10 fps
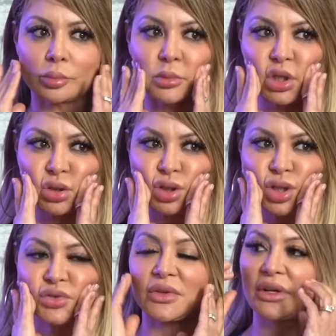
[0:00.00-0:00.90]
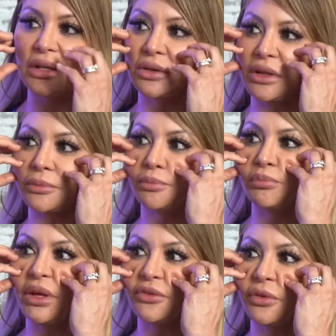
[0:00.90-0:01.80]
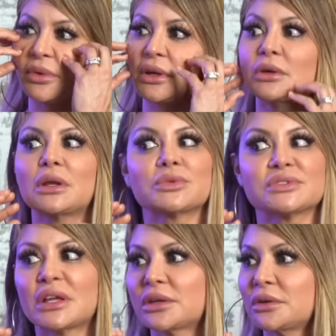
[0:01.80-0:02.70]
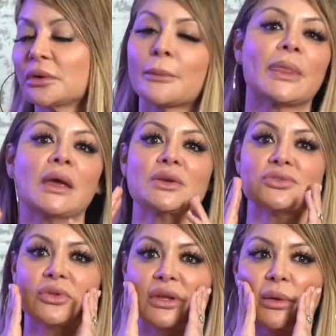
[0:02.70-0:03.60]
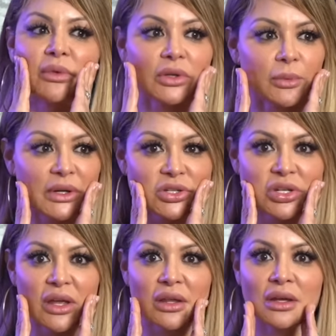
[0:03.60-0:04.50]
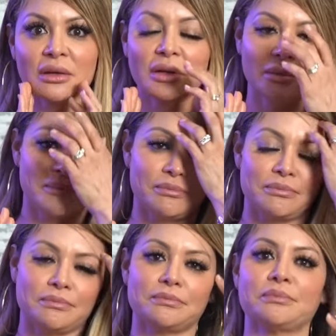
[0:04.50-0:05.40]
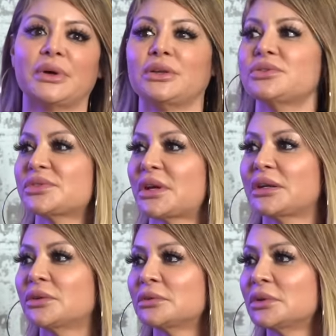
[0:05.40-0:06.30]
like this, so then I look like big from here. It was not cute. So then I'm a little bit hinchada, but you said I don't